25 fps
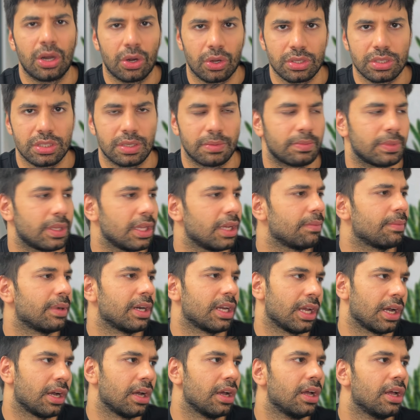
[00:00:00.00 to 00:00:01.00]
on something, but
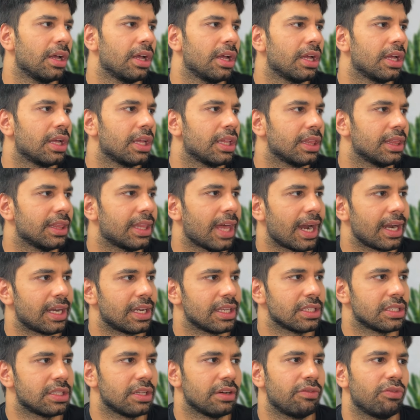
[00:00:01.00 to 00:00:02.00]
yeah, that
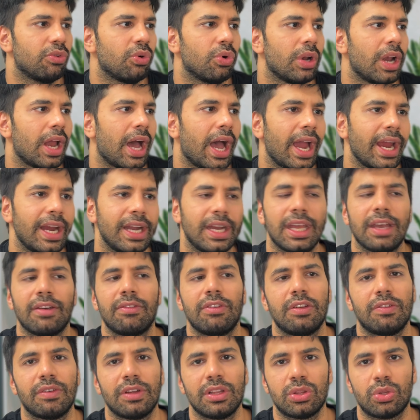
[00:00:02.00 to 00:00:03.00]
is the whole idea,
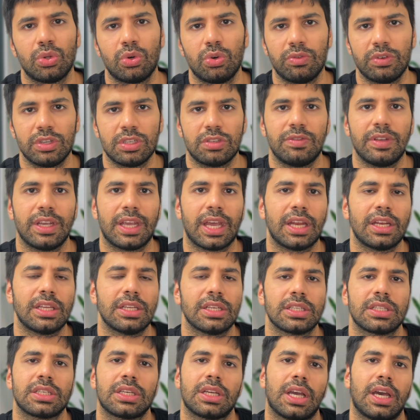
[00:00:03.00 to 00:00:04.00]
everyone, through which we can
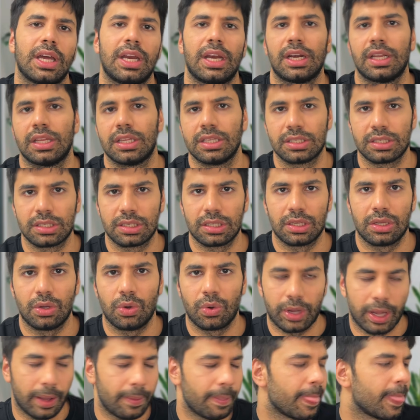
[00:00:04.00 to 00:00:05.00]
just correct this.
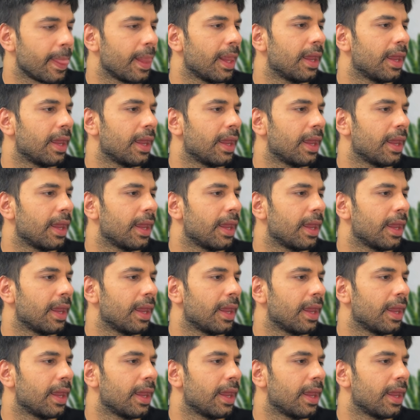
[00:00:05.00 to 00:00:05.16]
Okay,